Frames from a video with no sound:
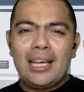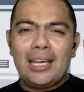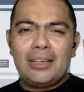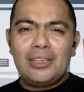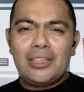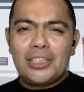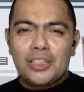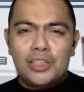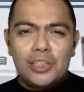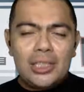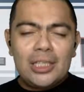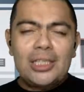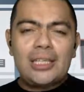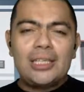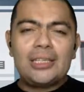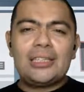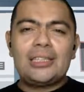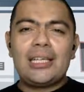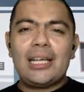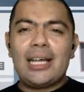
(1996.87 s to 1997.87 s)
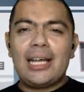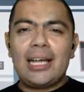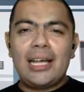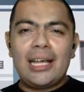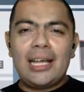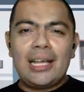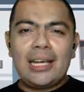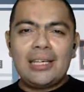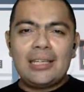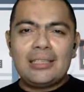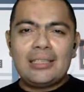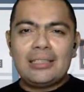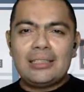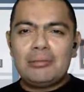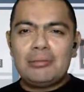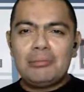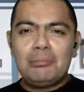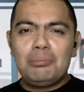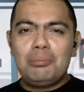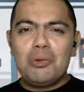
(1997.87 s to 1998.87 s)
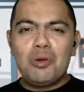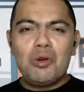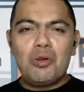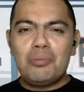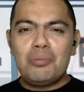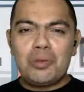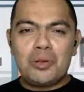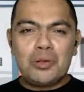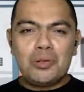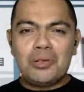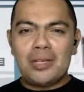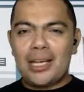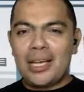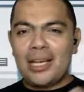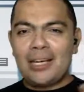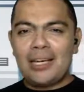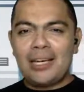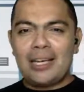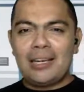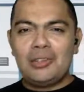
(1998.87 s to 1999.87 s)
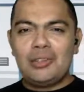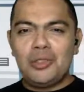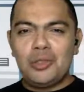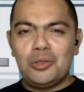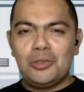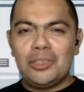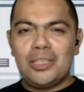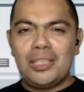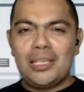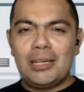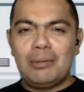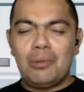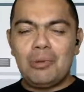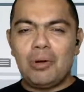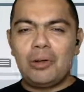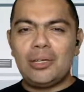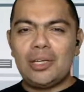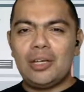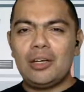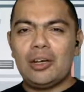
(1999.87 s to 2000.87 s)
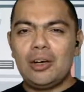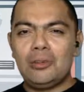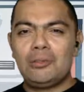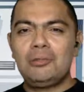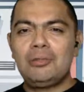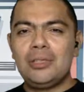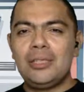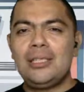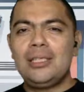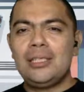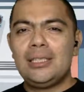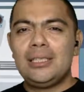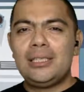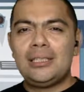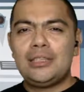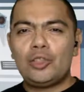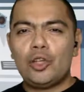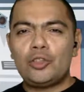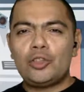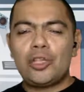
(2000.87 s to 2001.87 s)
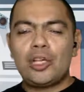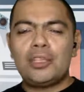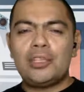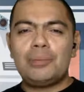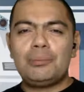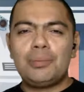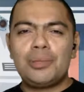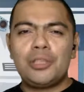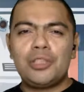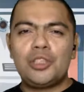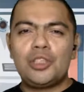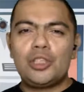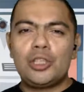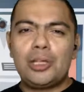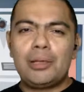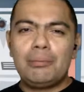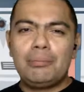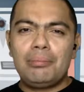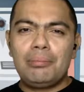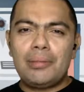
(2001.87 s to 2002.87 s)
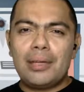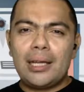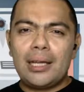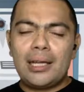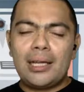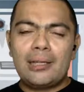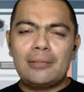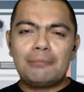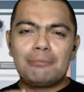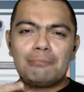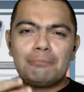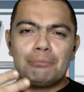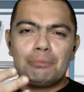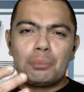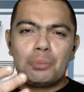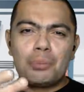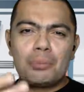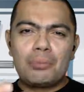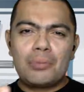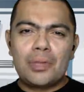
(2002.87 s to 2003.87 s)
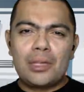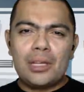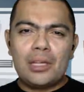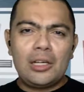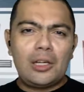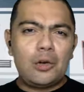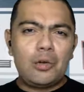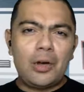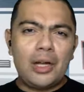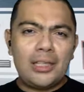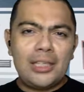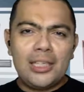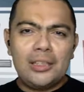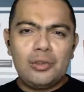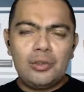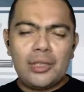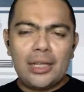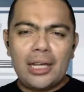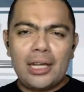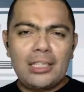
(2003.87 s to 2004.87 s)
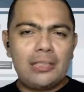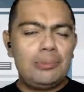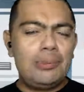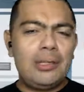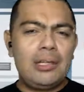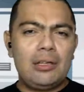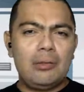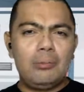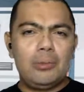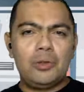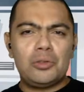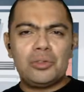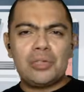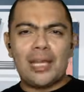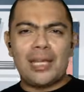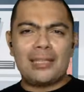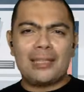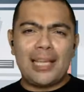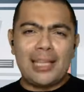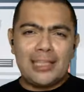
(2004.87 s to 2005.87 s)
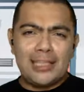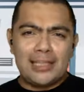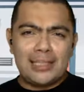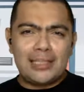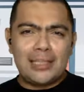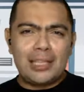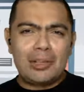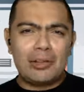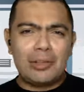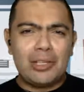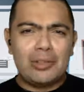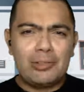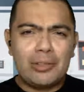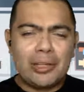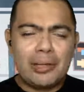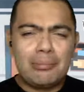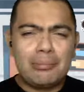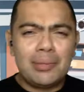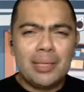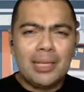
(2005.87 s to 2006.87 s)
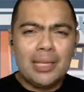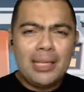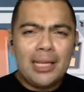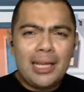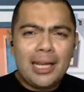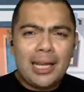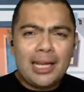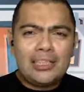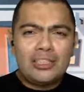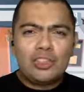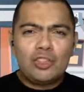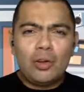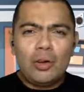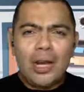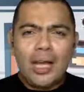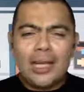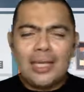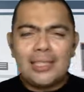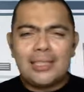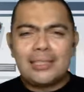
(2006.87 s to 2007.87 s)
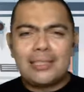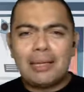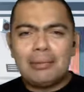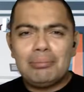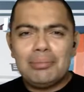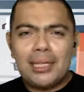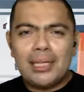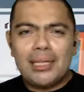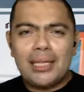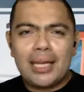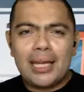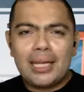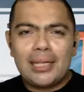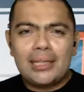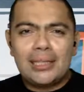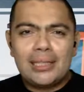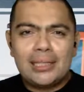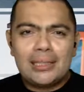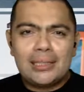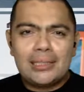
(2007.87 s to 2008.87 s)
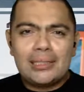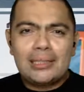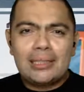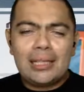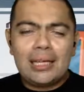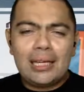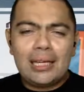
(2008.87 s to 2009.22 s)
research and boom, and using a model of social entrepreneurship and grow until today. It's been almost like 10 years according to him. And solar is something that is